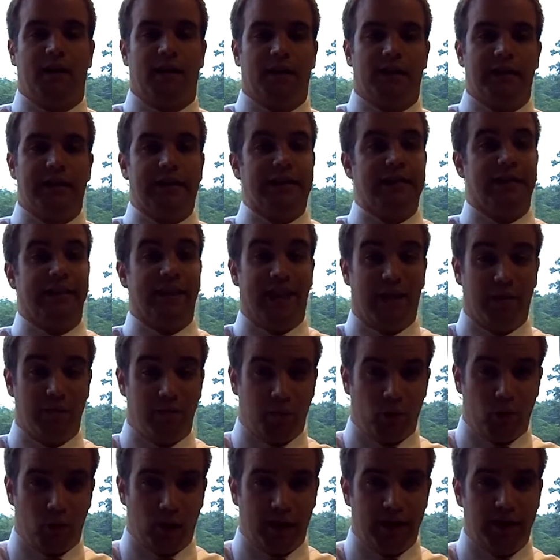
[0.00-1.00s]
And to that
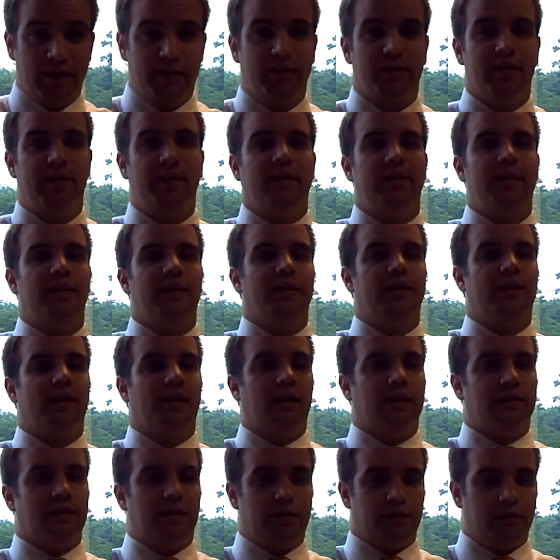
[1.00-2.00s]
point,
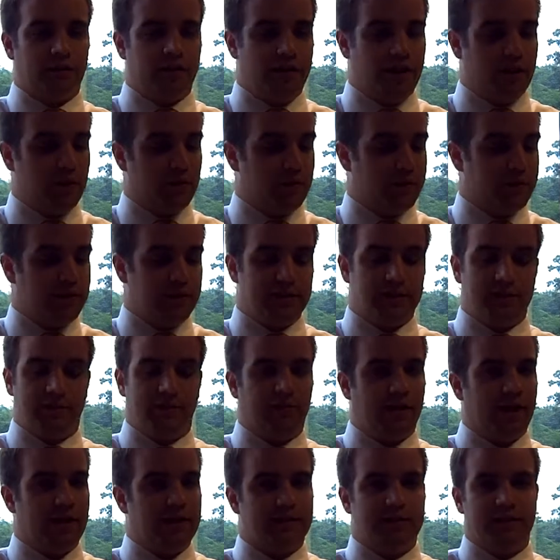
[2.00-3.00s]
another thing with this
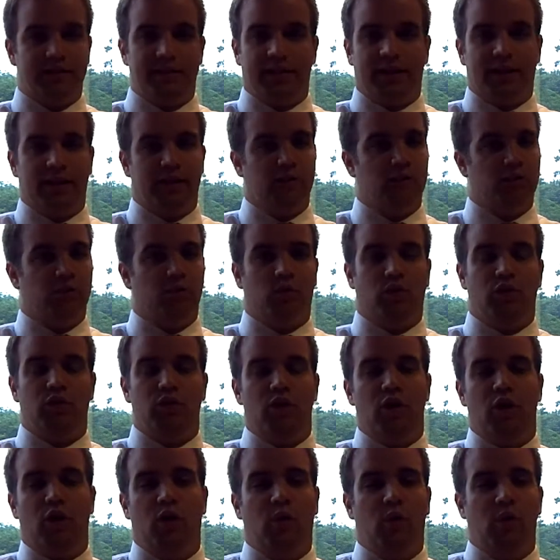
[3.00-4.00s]
device is that it will
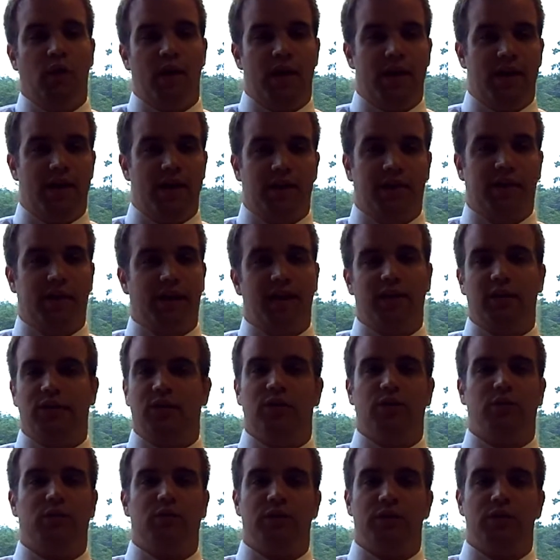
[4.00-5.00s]
no way let
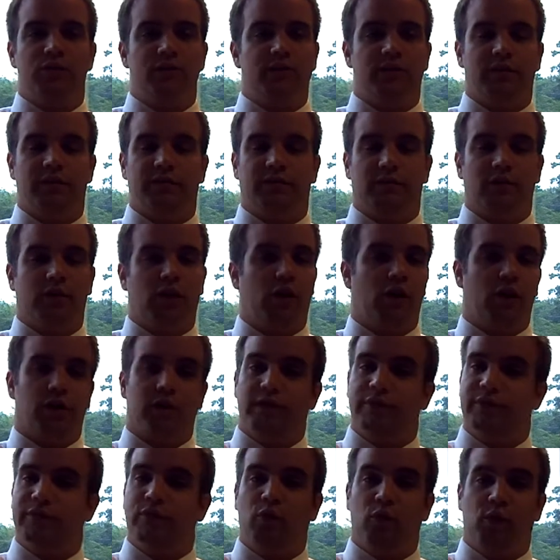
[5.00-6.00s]
you use it for longer
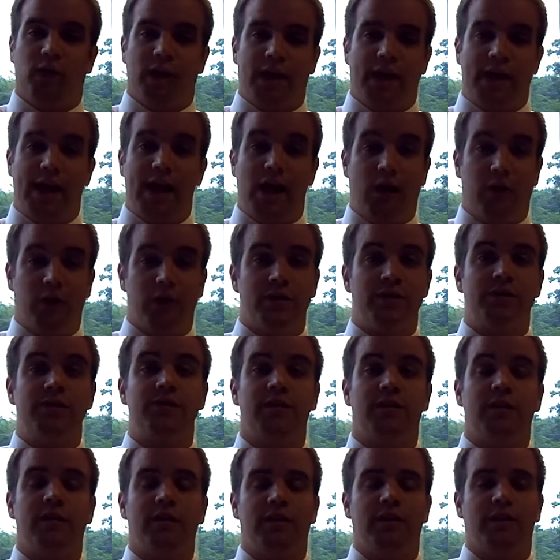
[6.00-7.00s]
than 48 hours.
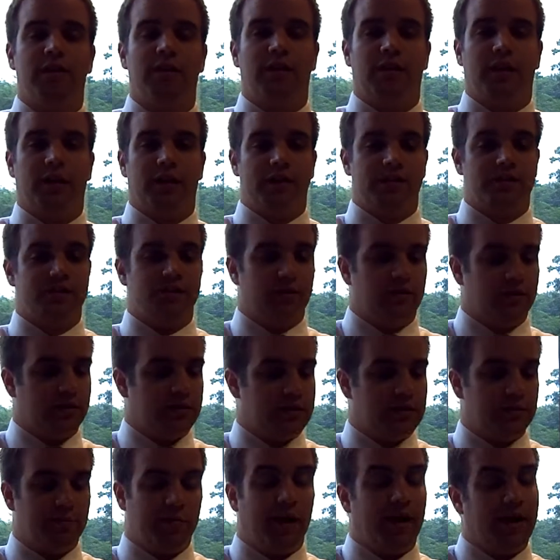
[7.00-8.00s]
As soon as
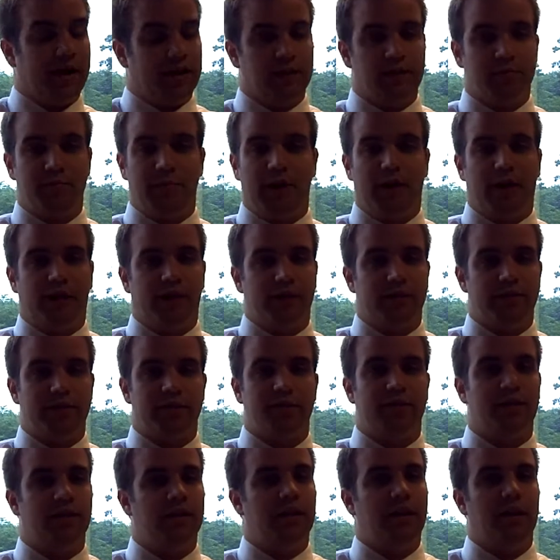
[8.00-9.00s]
the pod
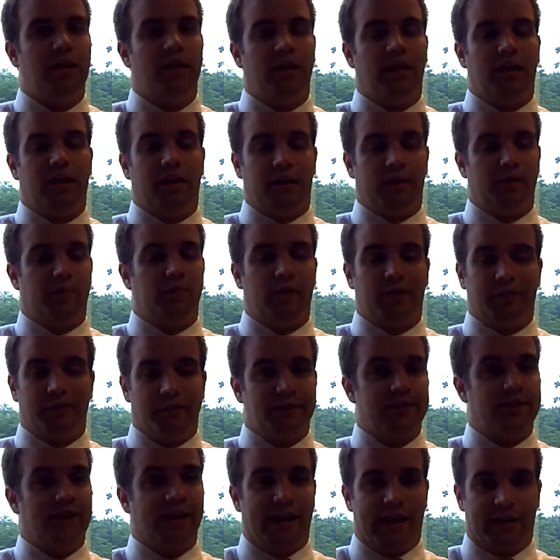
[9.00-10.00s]
expires, you're pretty
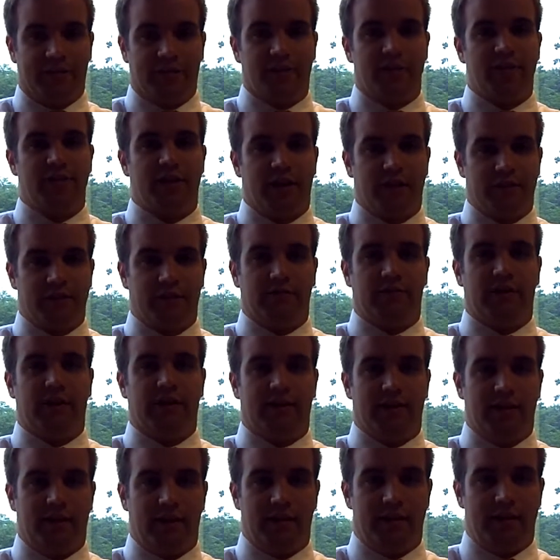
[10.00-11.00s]
much going to have to change it right
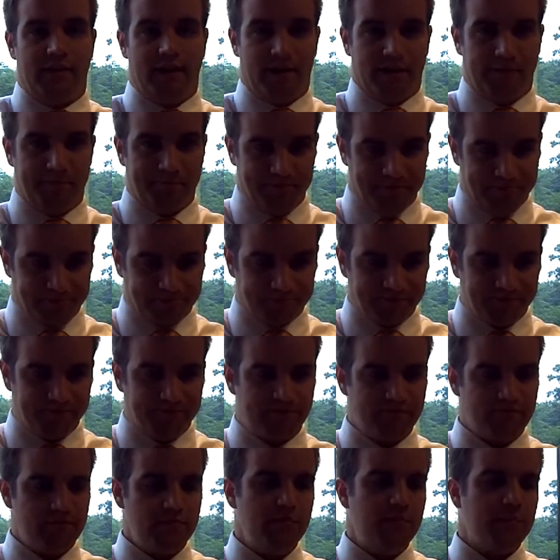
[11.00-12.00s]
then and there,
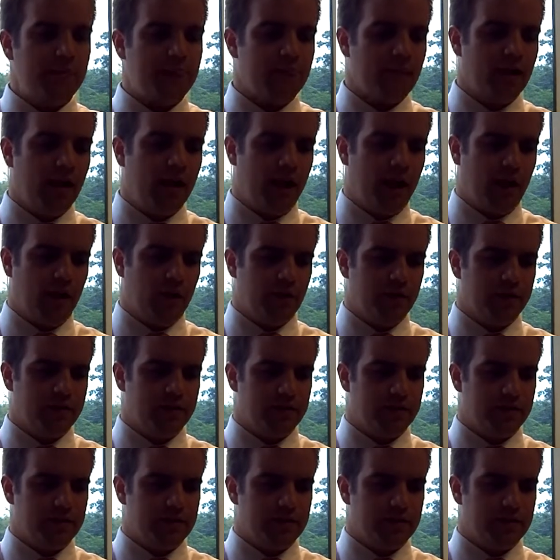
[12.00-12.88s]
which